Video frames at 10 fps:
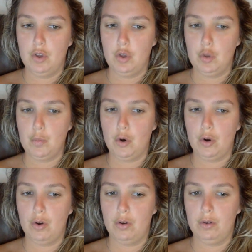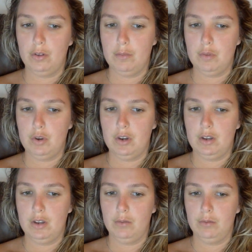humoral
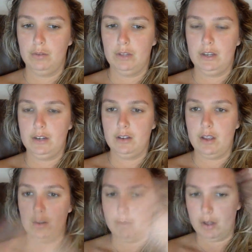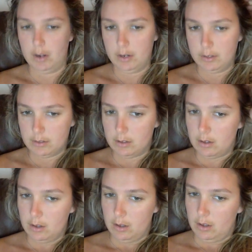immunity relating to antibodies.
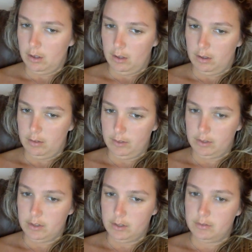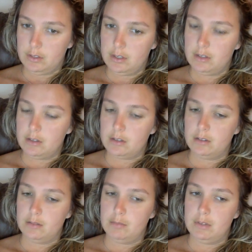The function of T cells
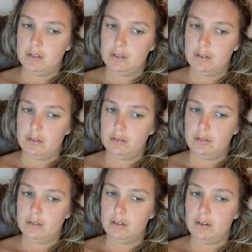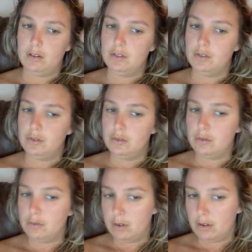and B cells are
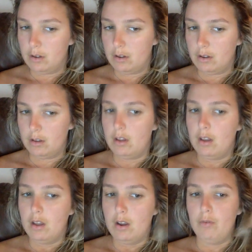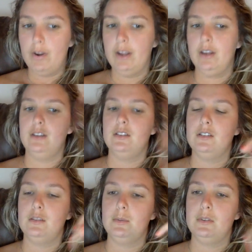to recognize a
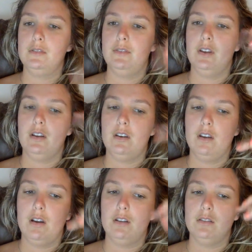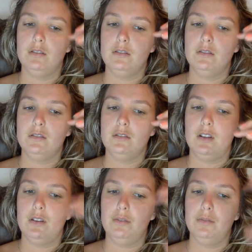specific
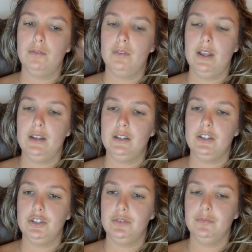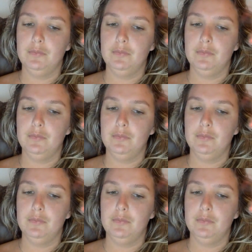non-self antigen,